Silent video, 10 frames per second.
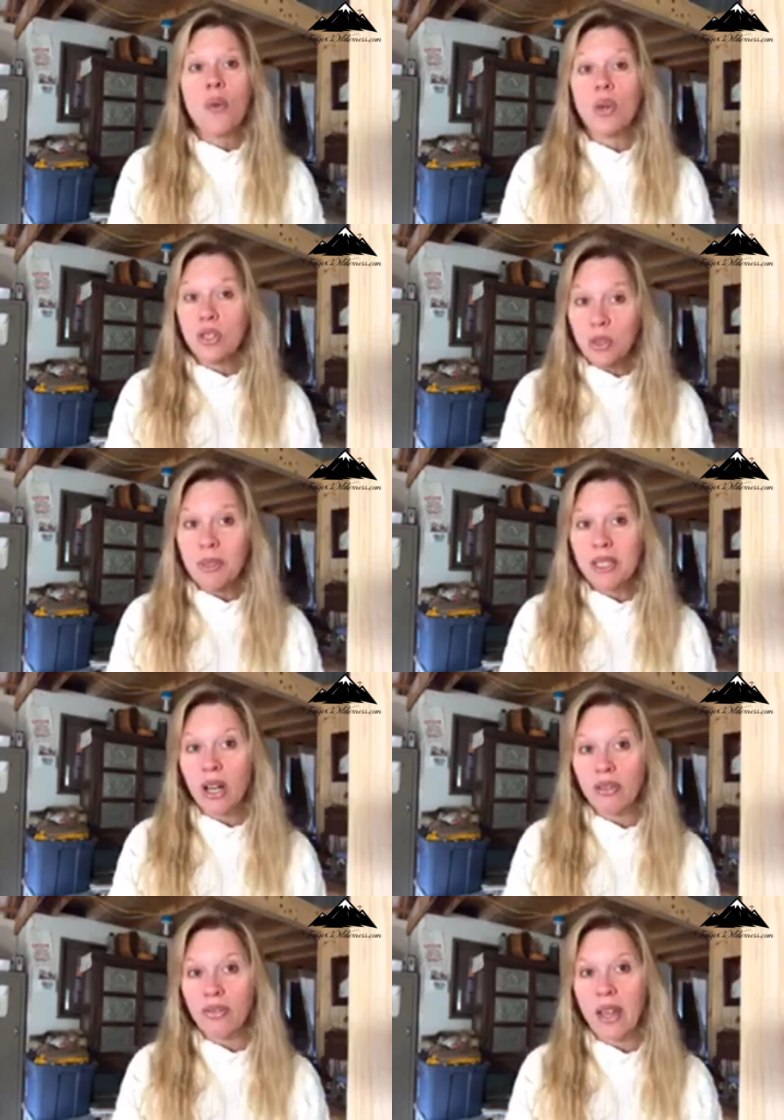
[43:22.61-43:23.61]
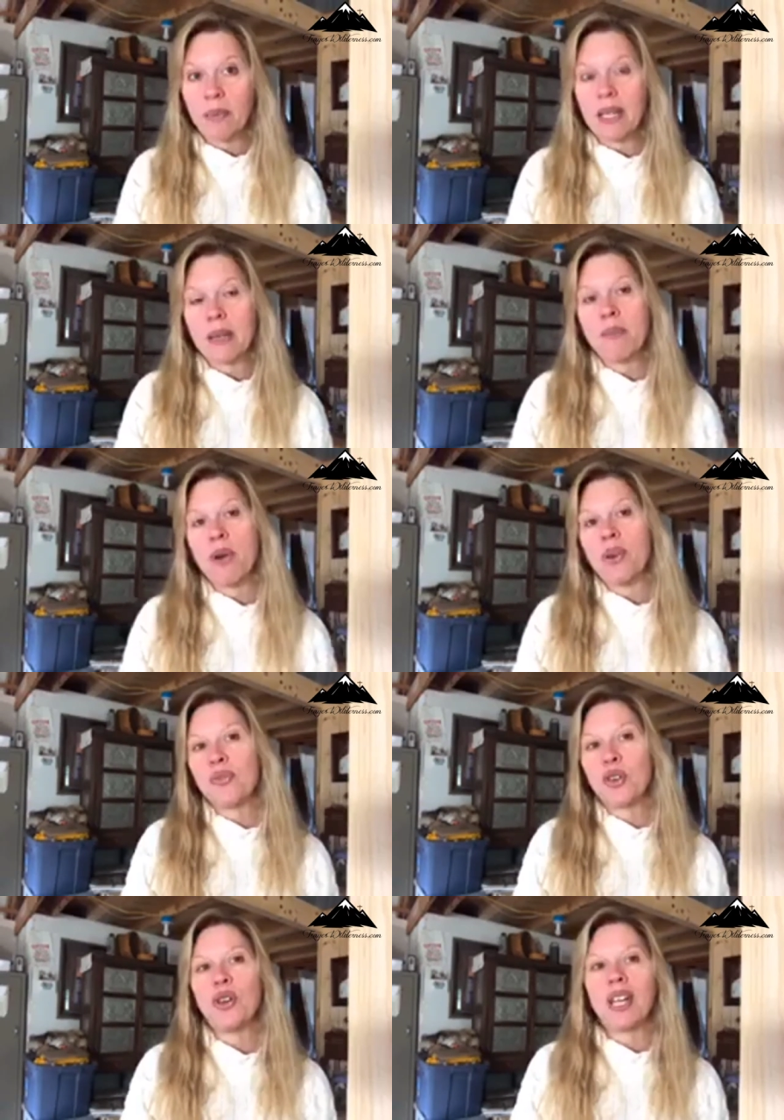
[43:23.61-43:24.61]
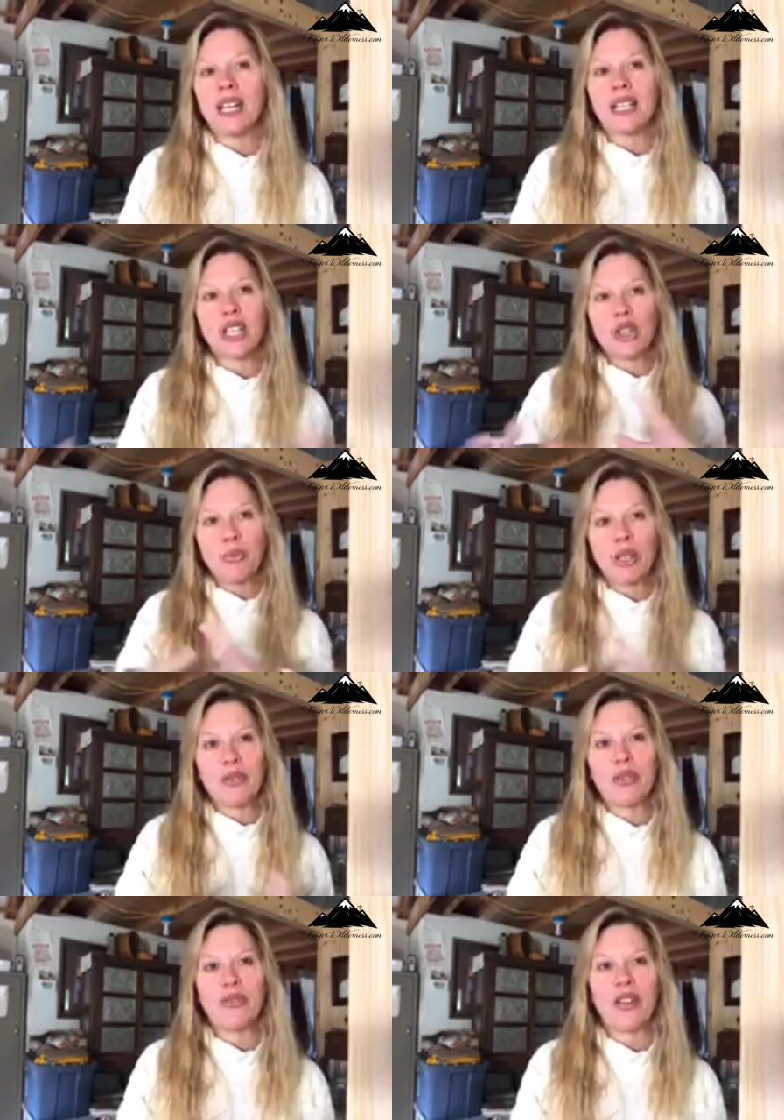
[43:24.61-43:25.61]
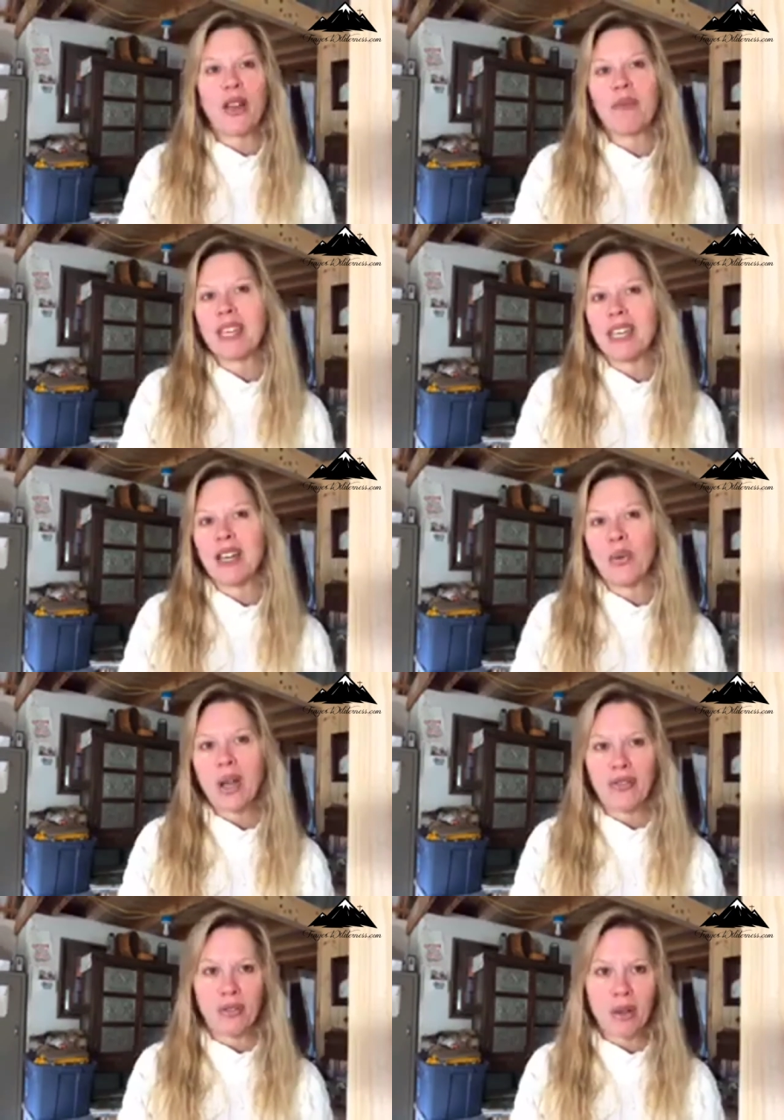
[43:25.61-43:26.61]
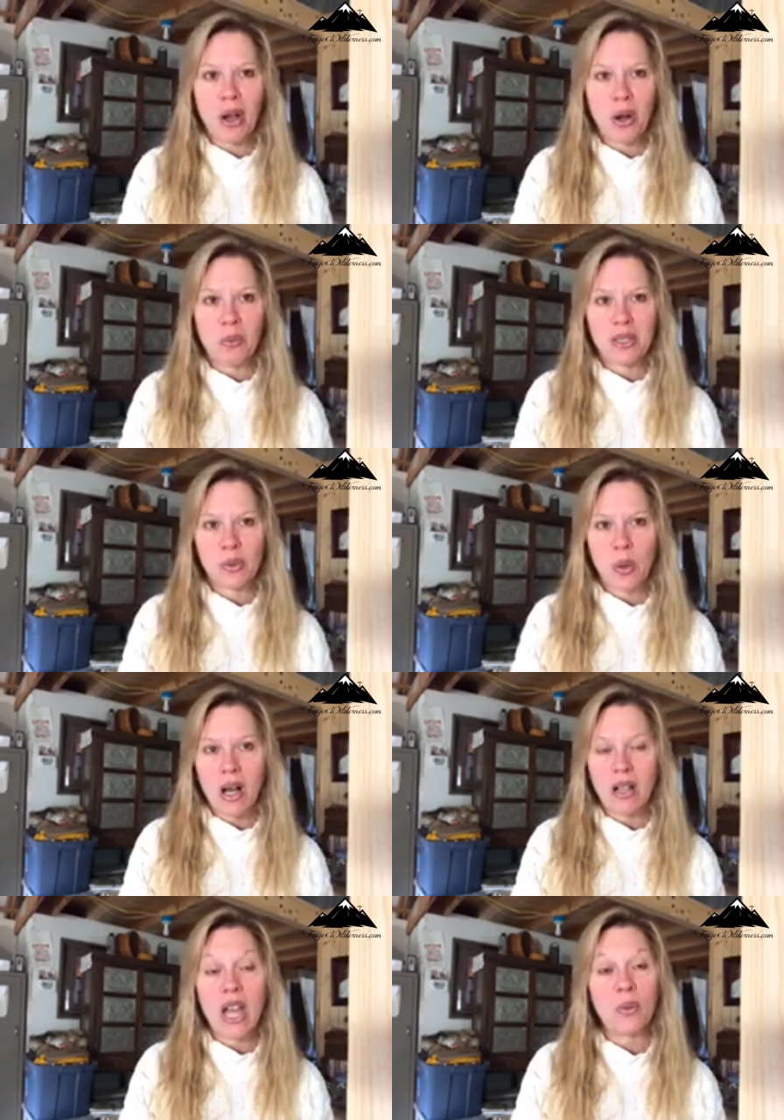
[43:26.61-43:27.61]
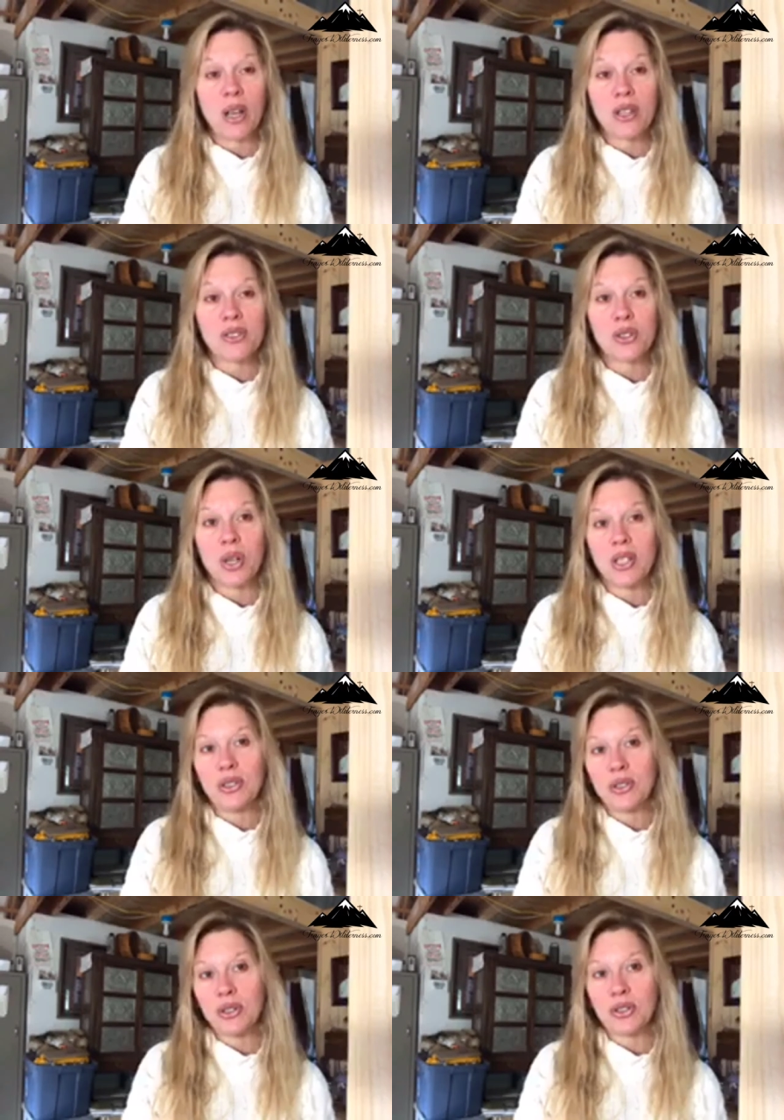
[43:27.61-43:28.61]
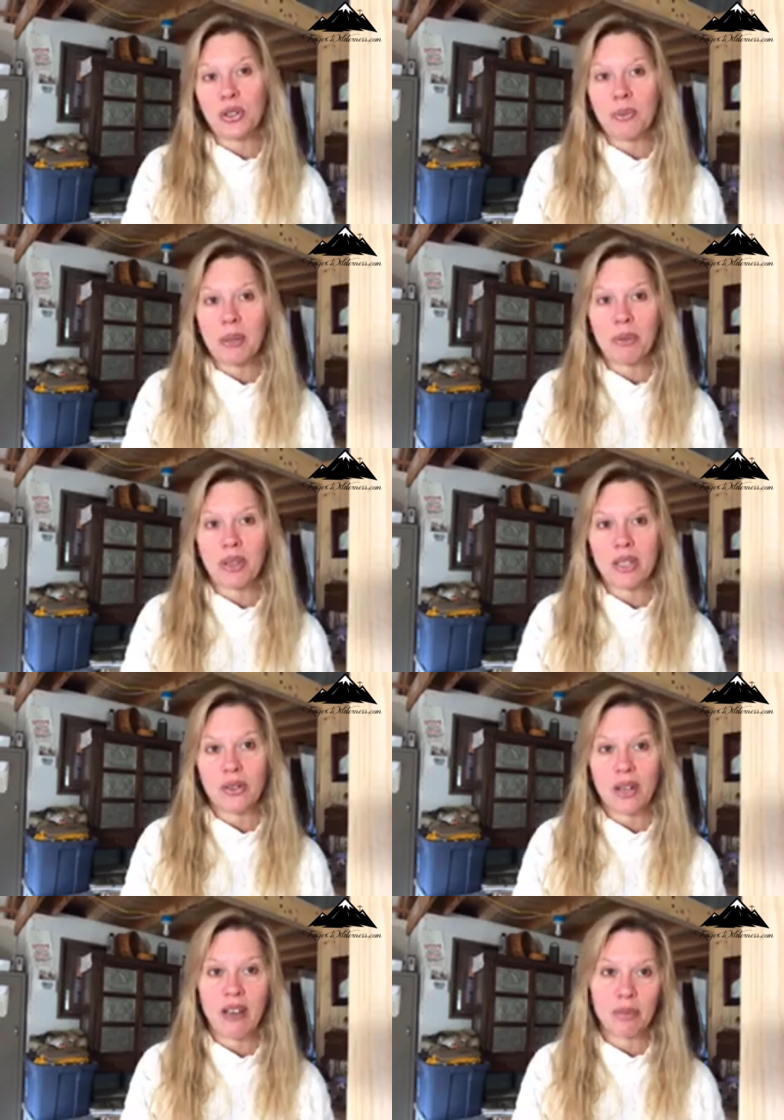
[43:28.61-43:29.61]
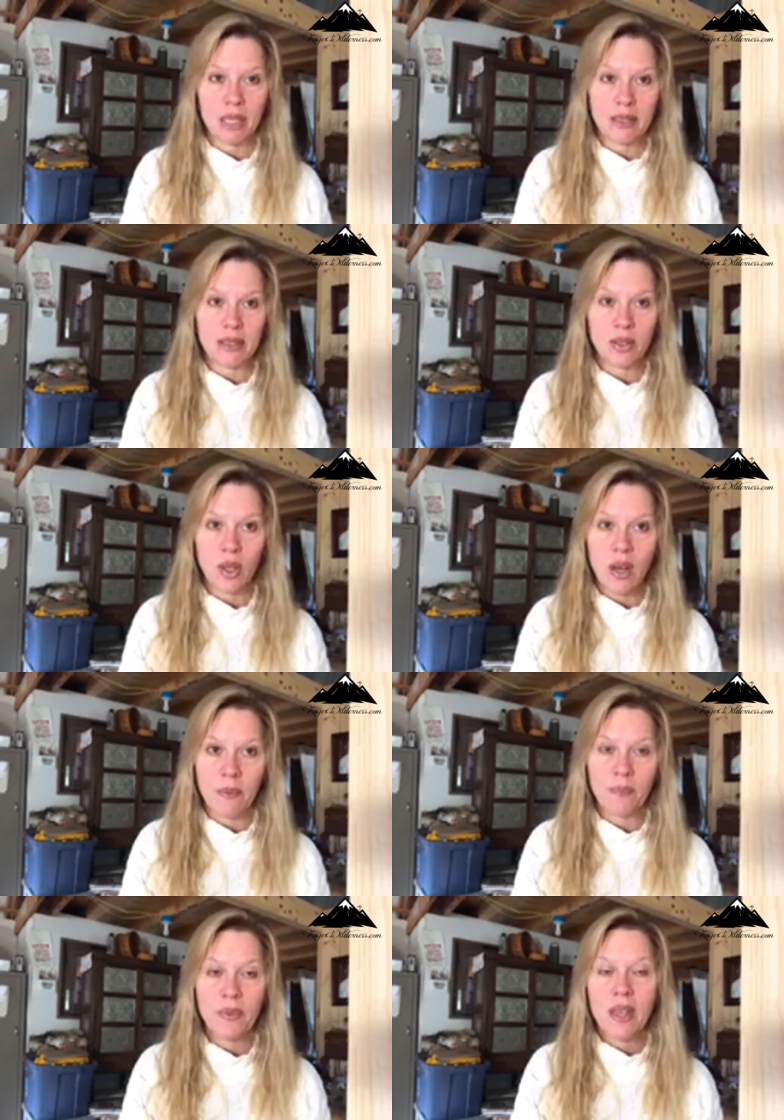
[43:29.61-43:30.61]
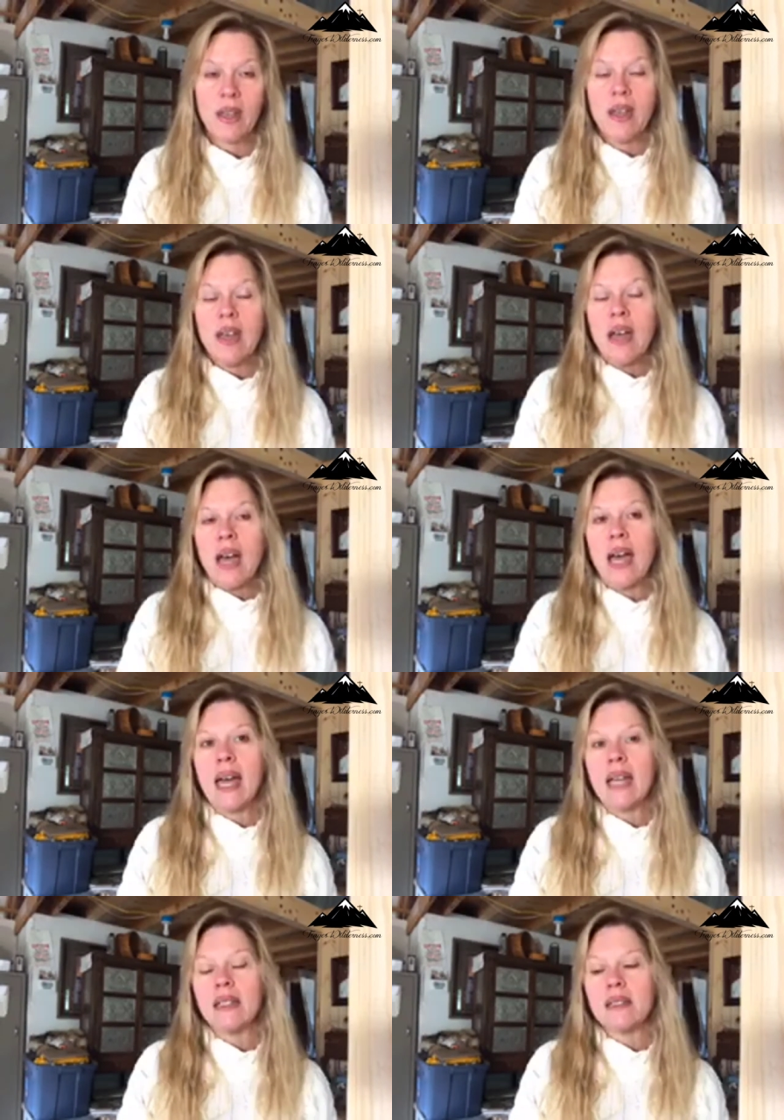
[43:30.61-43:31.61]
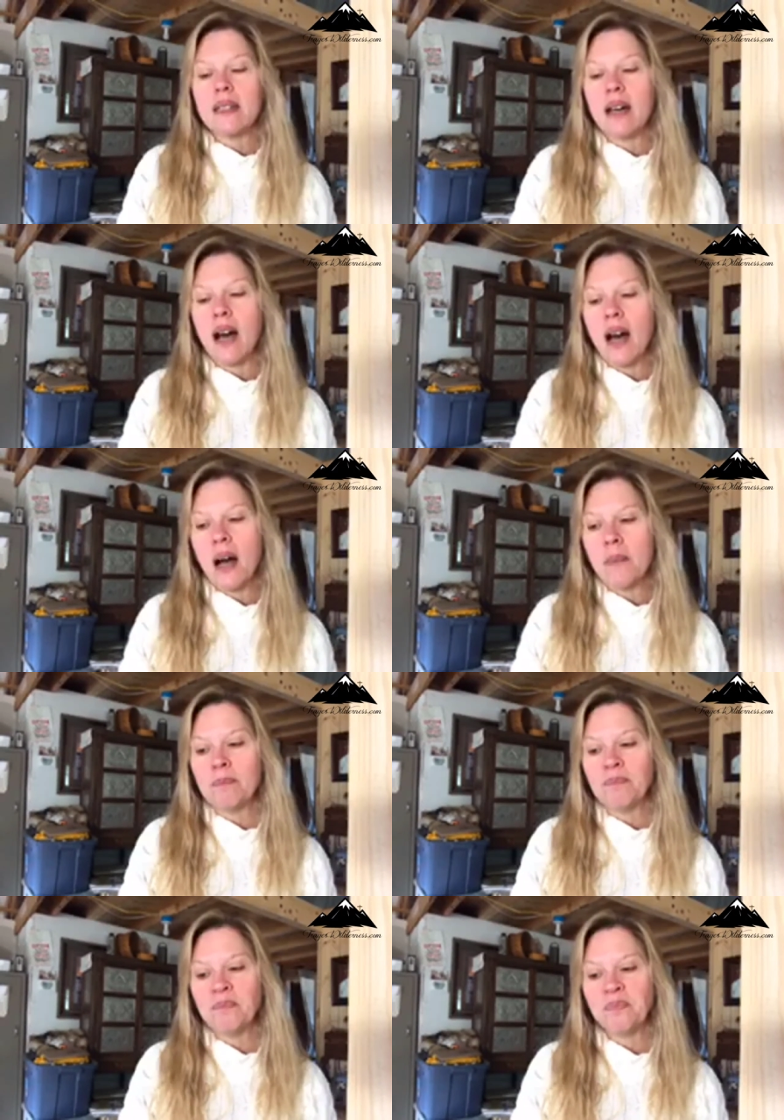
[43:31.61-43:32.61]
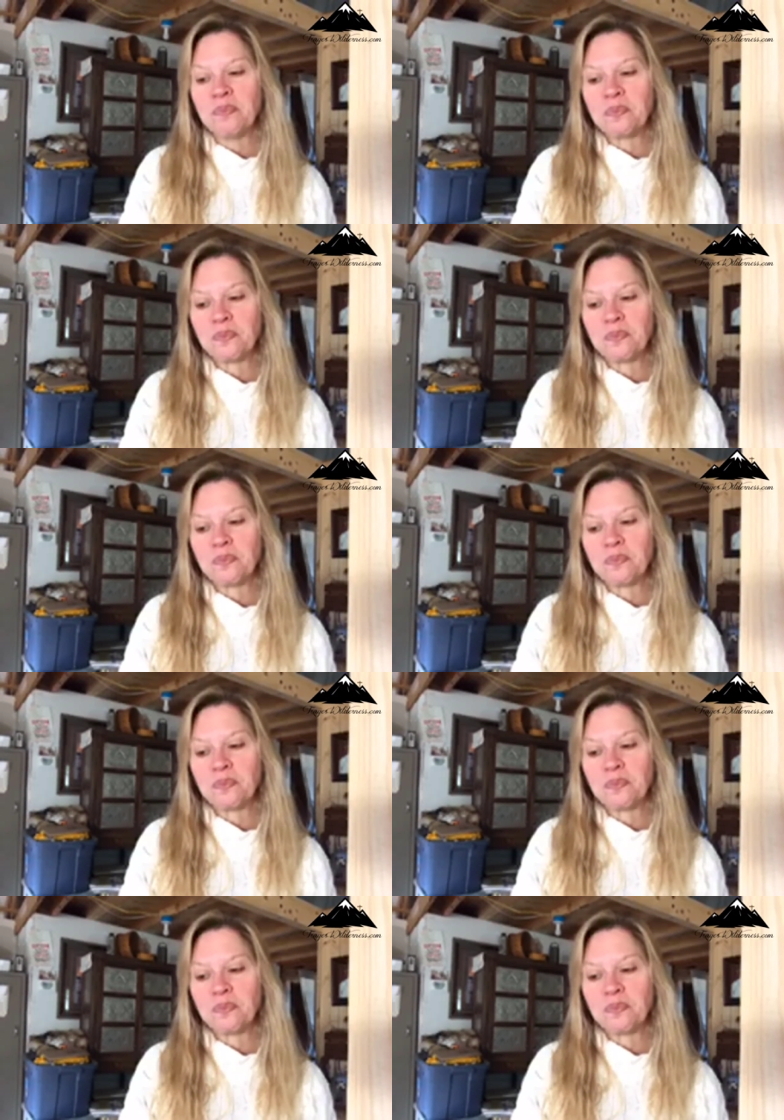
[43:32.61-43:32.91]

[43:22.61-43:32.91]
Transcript: We do miss our family, but we've created a little bit of a family away from home as well, and we also try to nurture people that don't have places to go. And um,